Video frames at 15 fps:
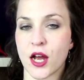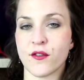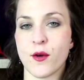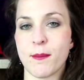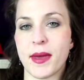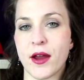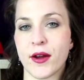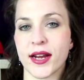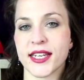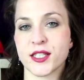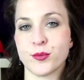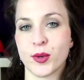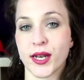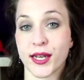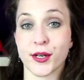of
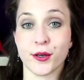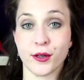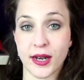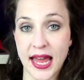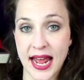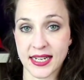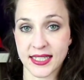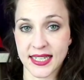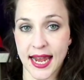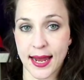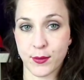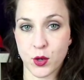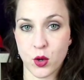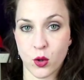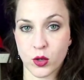America's political
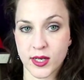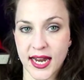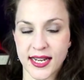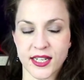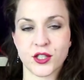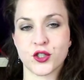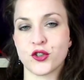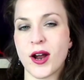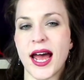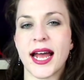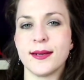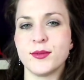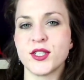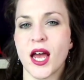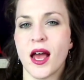landscape called Hidden
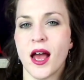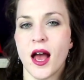Tribes,